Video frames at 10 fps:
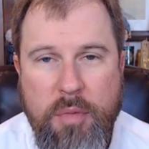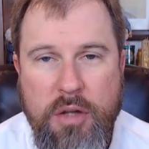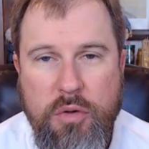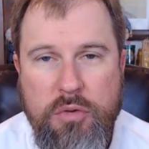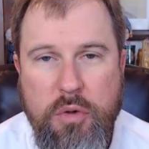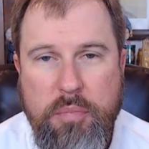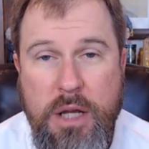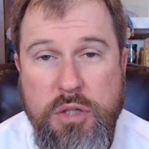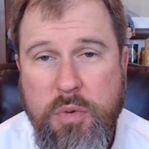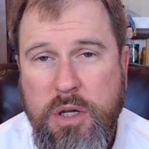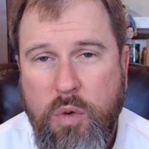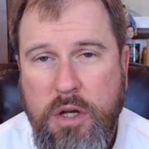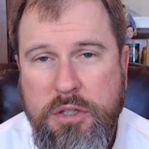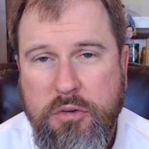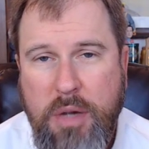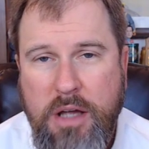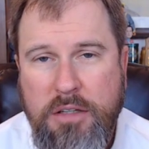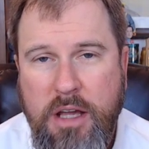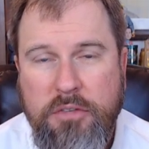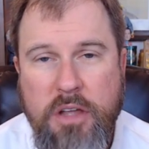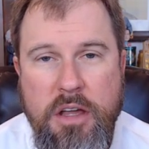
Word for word: my YouTube page where you can watch this podcast.